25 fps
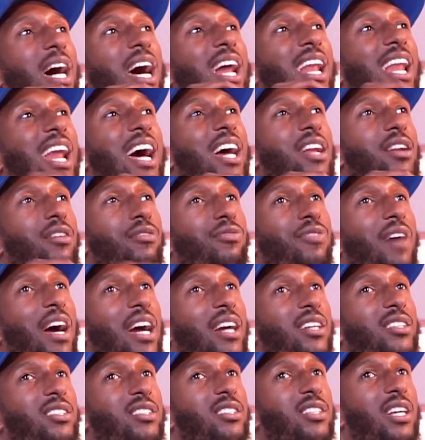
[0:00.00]
I like the fact
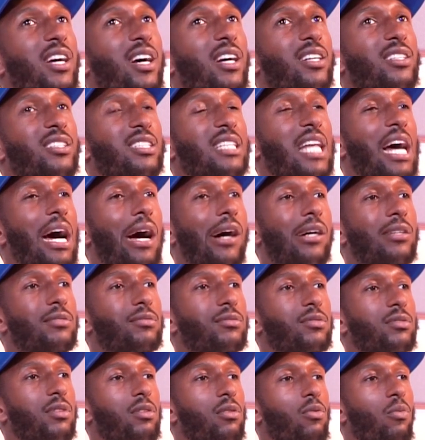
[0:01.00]
that
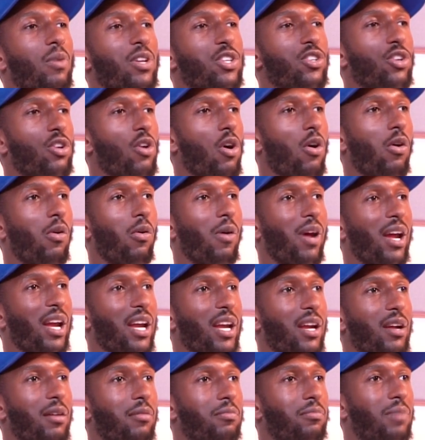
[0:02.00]
when you go
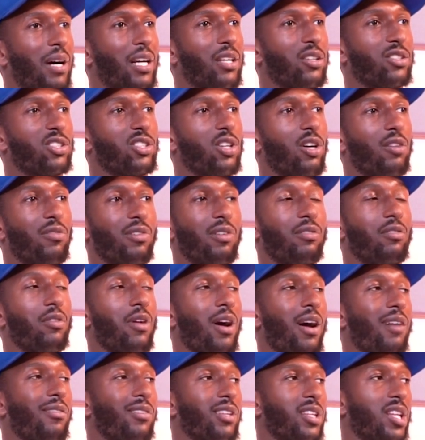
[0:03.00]
away by yourself, even though I
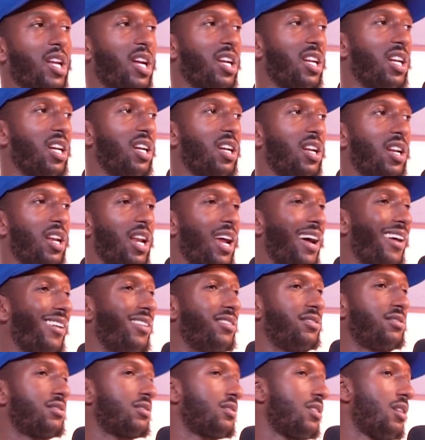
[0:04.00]
haven't done it, like,
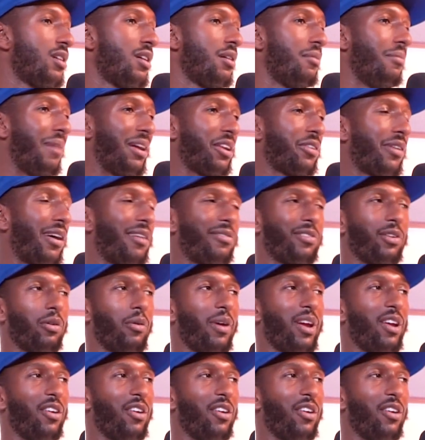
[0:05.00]
man, don't have to wait